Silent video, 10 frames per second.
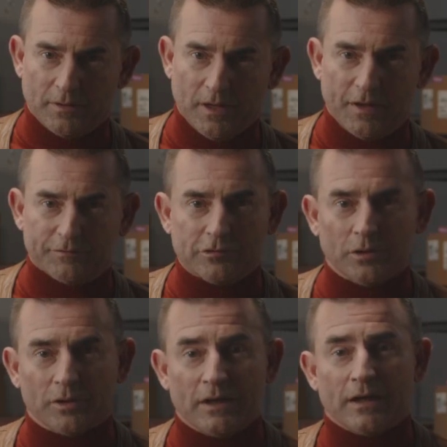After
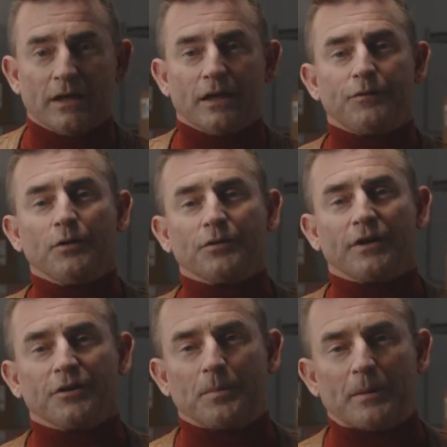all, if your
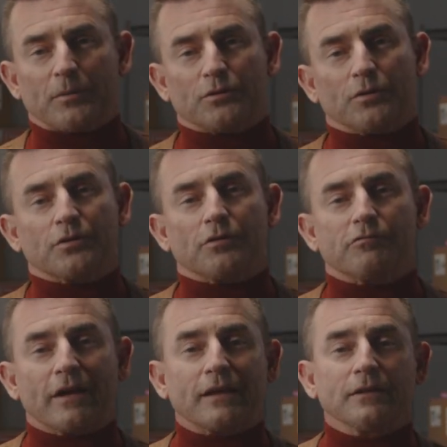salespeople took to
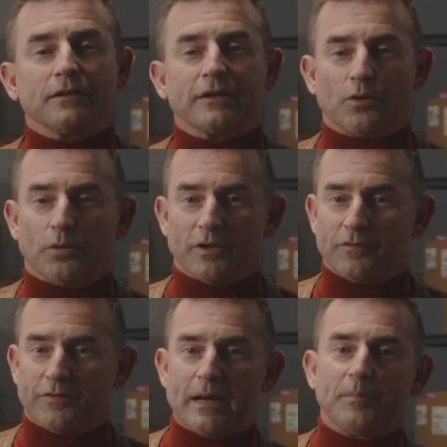regularly calling
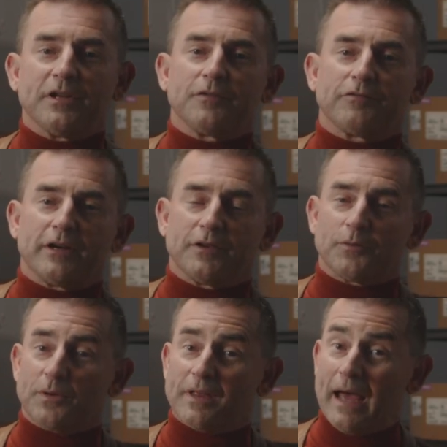family and
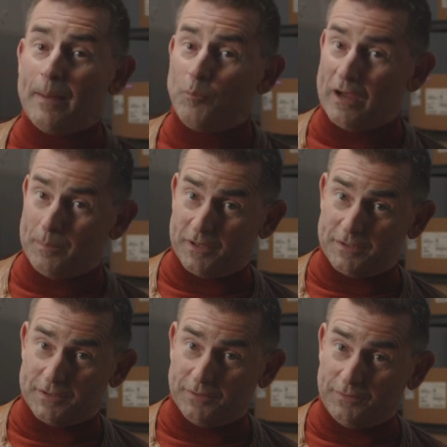friends with Amway
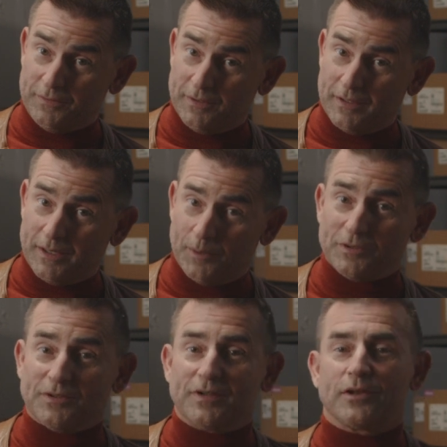pitches, it
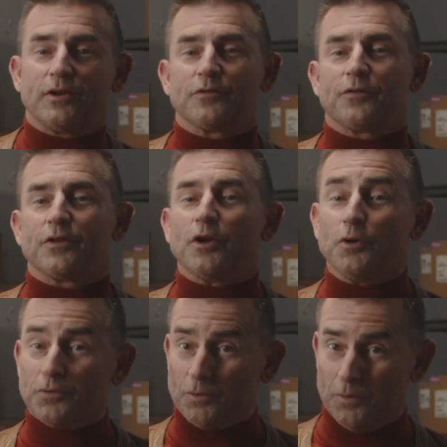wouldn't take long for
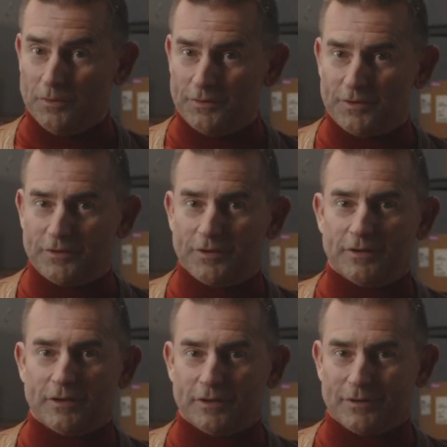those calls to
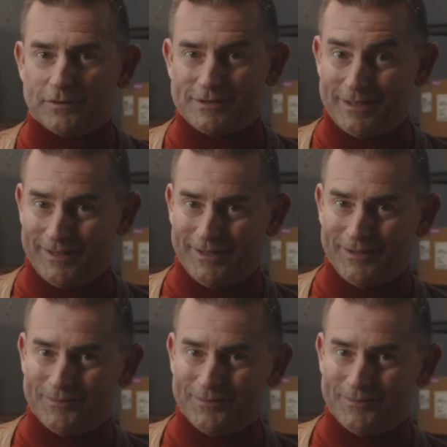turn a little chilly.